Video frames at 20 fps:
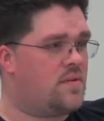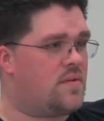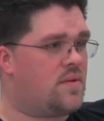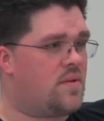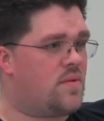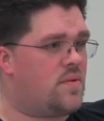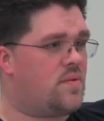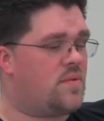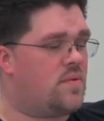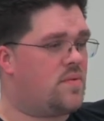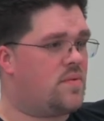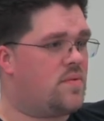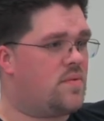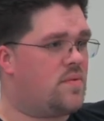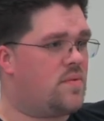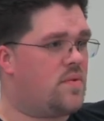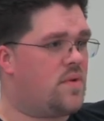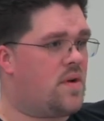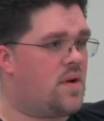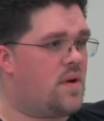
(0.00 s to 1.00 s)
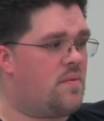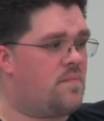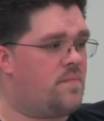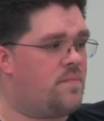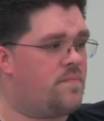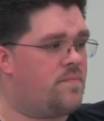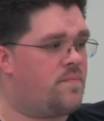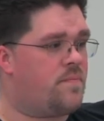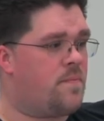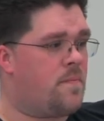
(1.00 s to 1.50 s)
So um,
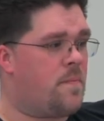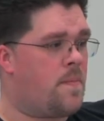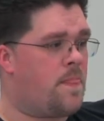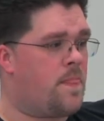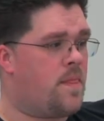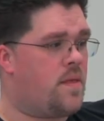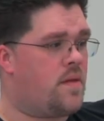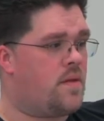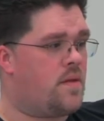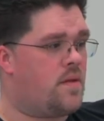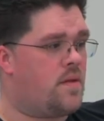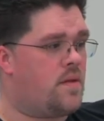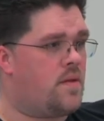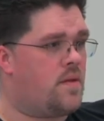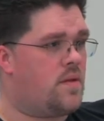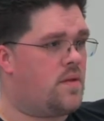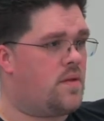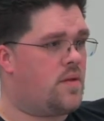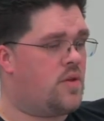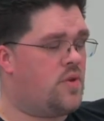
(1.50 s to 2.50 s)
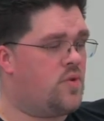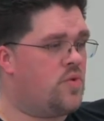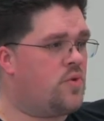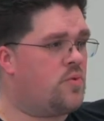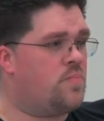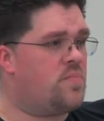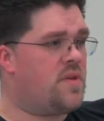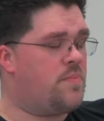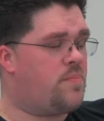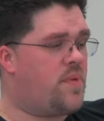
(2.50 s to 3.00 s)

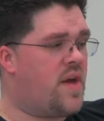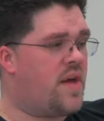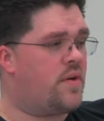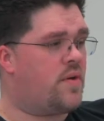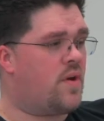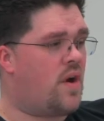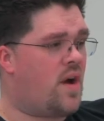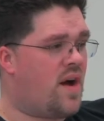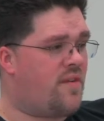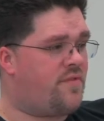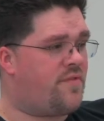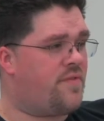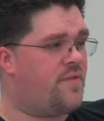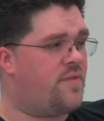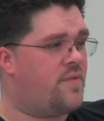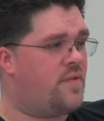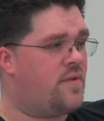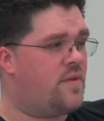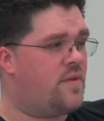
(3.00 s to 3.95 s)
you'll be better off